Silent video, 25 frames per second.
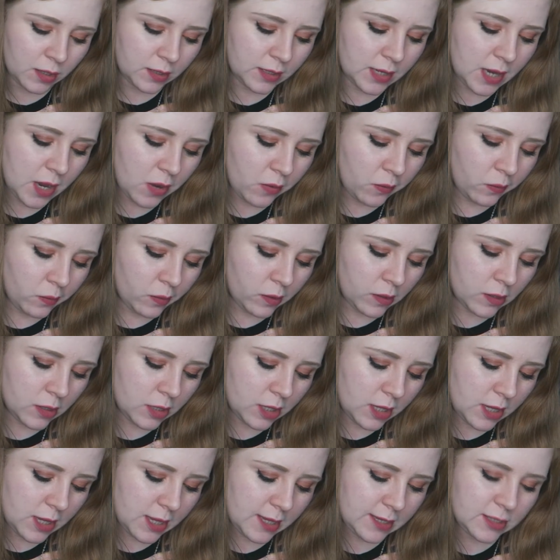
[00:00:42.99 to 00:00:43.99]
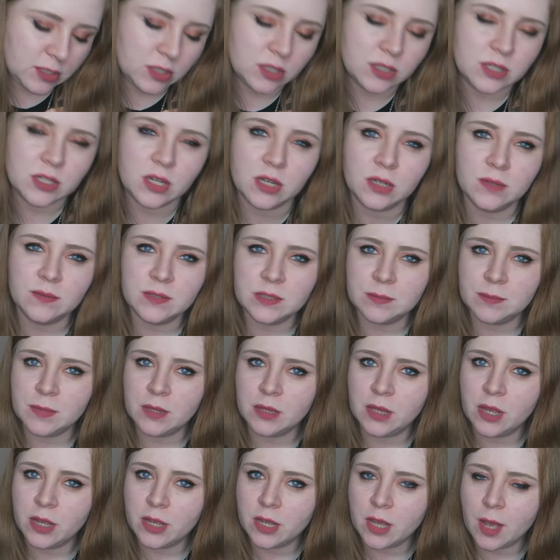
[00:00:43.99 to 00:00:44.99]
Now, it does kind of
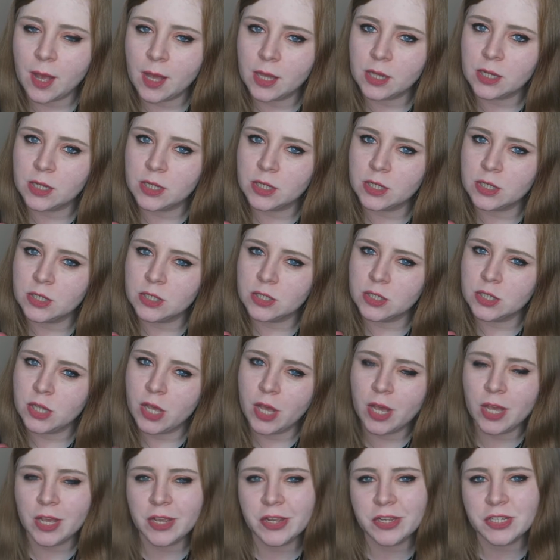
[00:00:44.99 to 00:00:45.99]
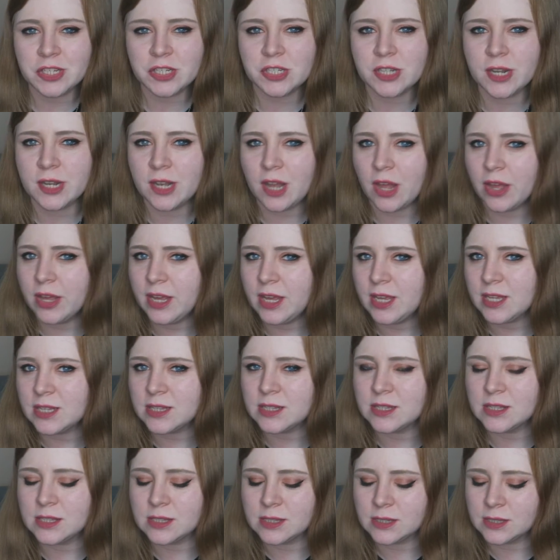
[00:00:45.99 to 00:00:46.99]
smell like Turkish Delights,
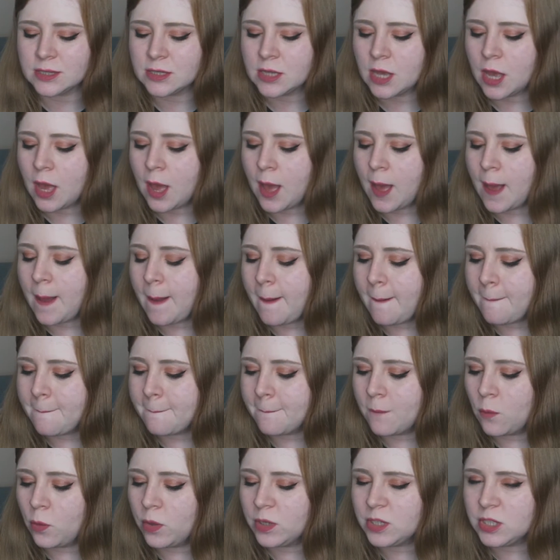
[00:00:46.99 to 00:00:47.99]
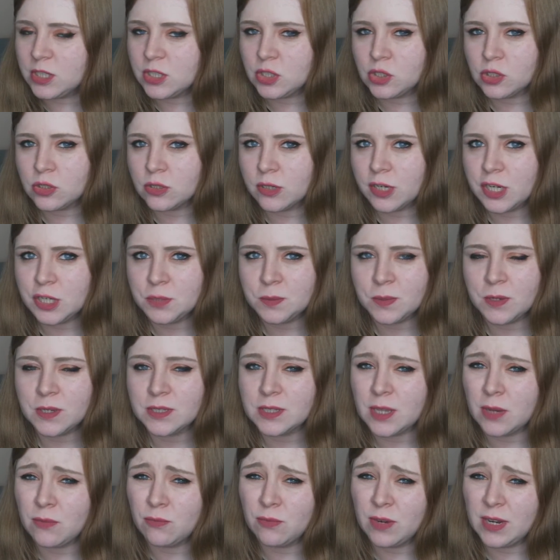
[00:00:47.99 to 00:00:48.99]
which is strange
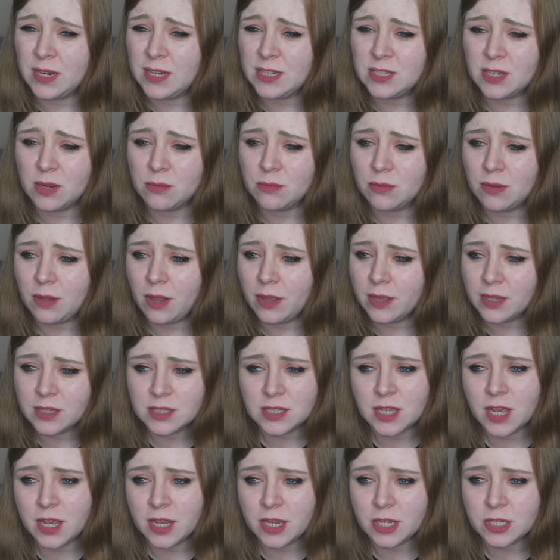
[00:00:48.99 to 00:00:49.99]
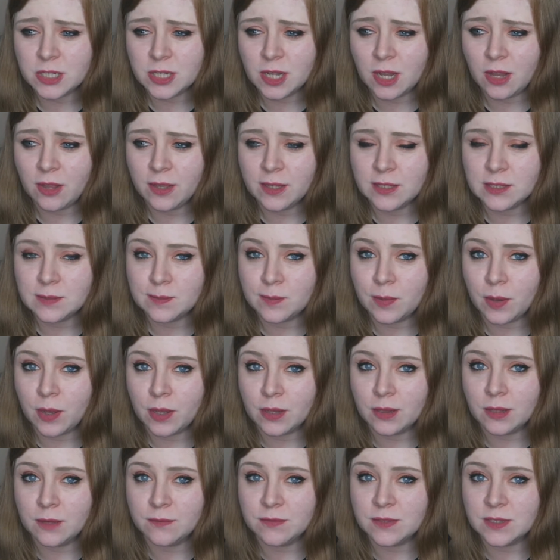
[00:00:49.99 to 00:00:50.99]
because I really don't like Turkish Delights, but
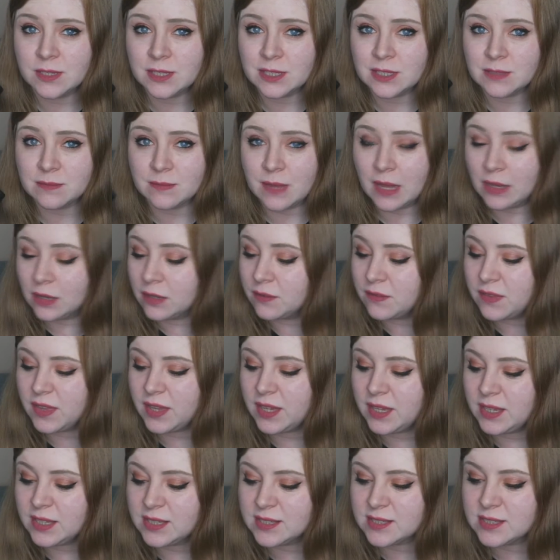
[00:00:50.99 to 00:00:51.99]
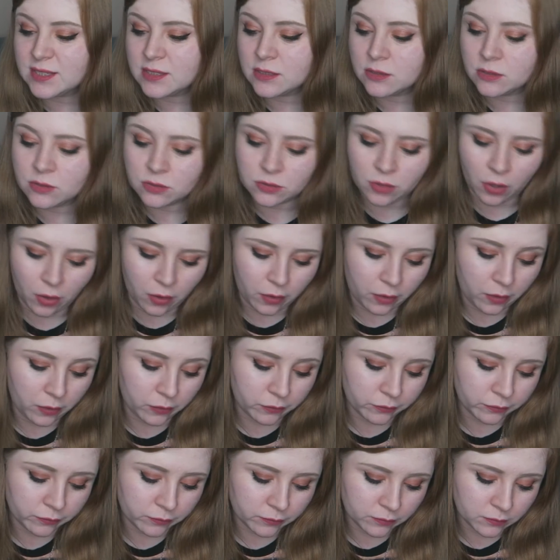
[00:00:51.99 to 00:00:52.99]
I love the smell of this,
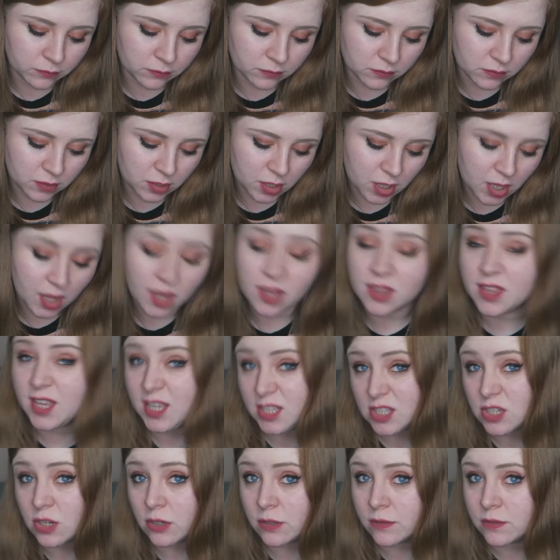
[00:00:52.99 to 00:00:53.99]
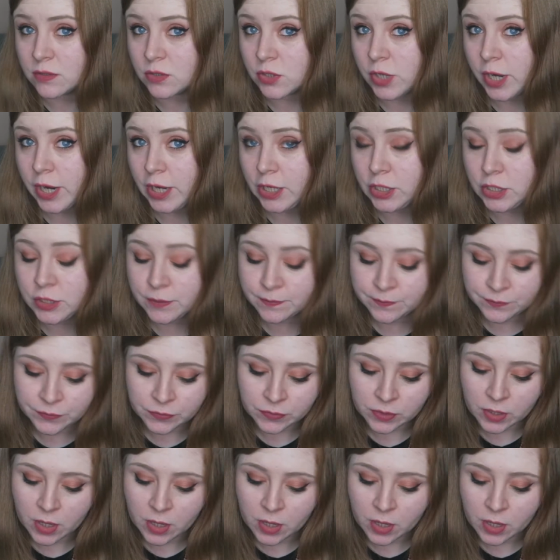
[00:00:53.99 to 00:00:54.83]
so that's kind of strange.